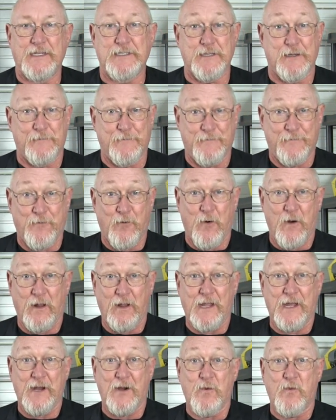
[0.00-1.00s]
it's a
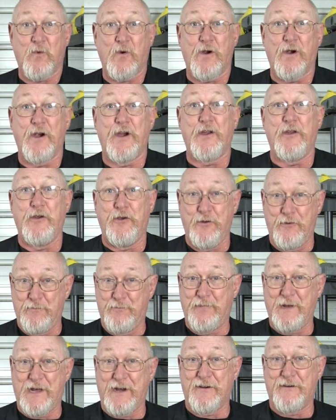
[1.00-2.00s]
four-letter word
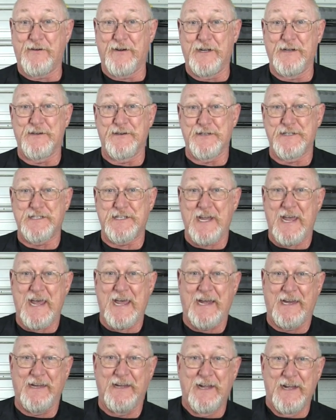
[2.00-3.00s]
you'd better
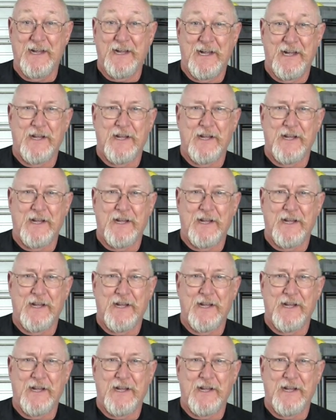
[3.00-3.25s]
understand.